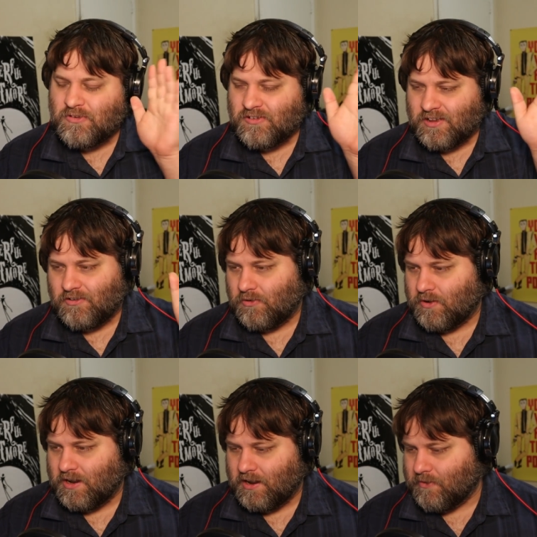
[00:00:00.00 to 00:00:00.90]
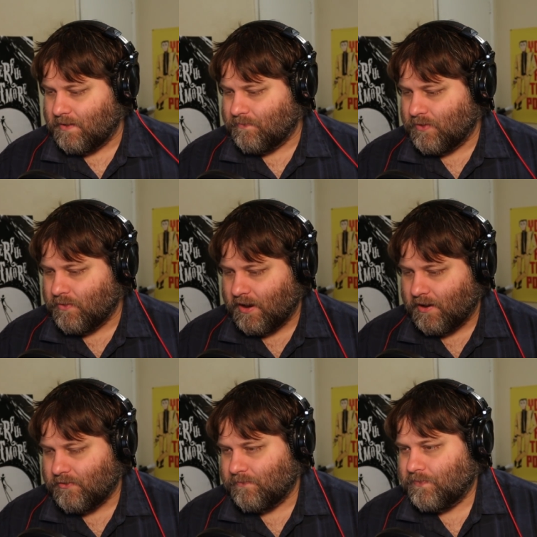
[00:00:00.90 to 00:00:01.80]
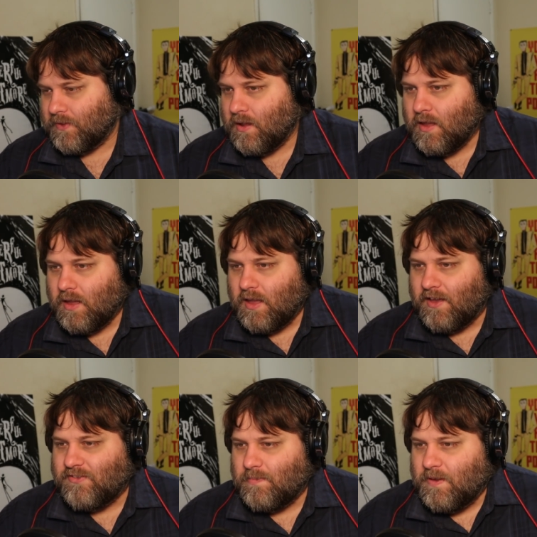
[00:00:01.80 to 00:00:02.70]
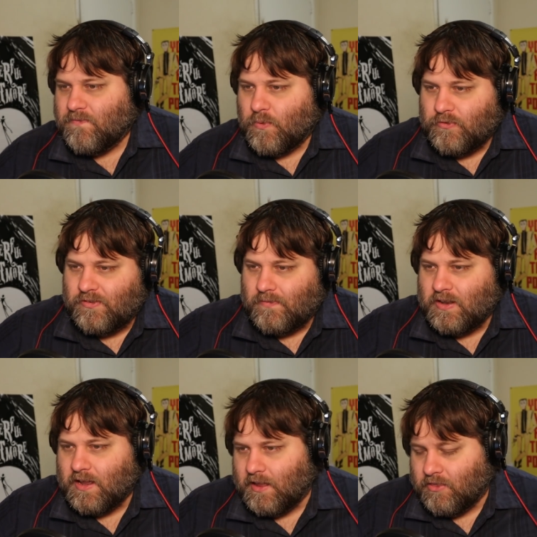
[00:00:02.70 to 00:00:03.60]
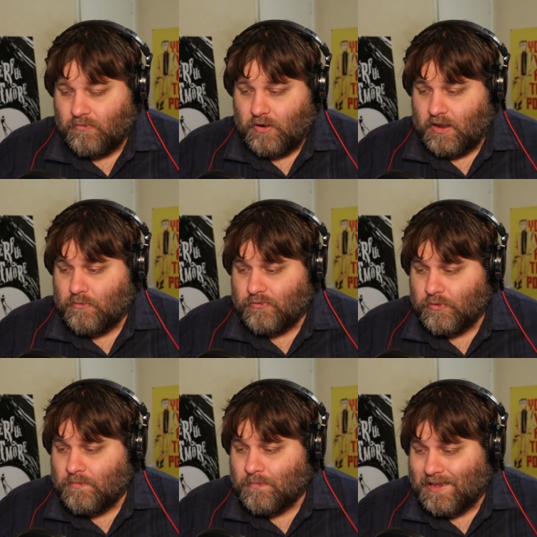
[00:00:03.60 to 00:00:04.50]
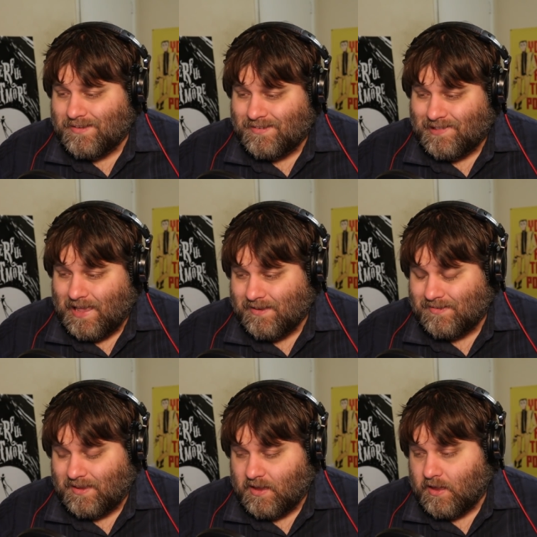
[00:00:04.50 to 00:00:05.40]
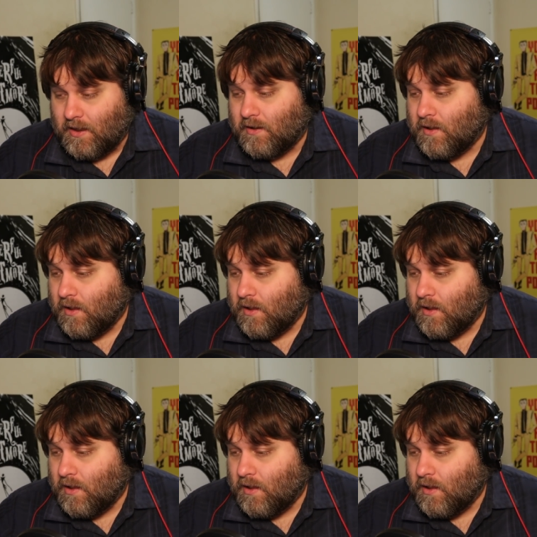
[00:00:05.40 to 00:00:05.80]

just going to do it anyway who cares SCP-4793 was written by Dyslexion